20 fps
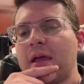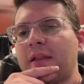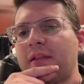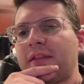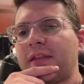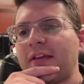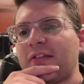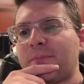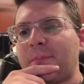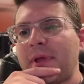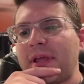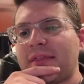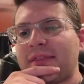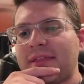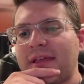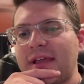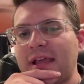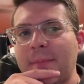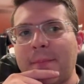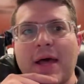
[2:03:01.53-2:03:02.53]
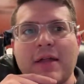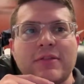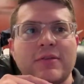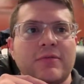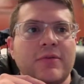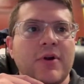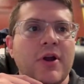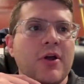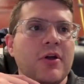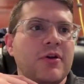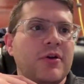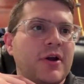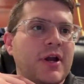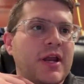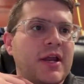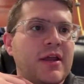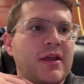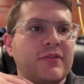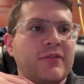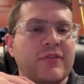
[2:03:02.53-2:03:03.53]
Nice big thing about the
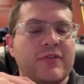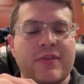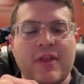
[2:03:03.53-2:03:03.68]
rotary is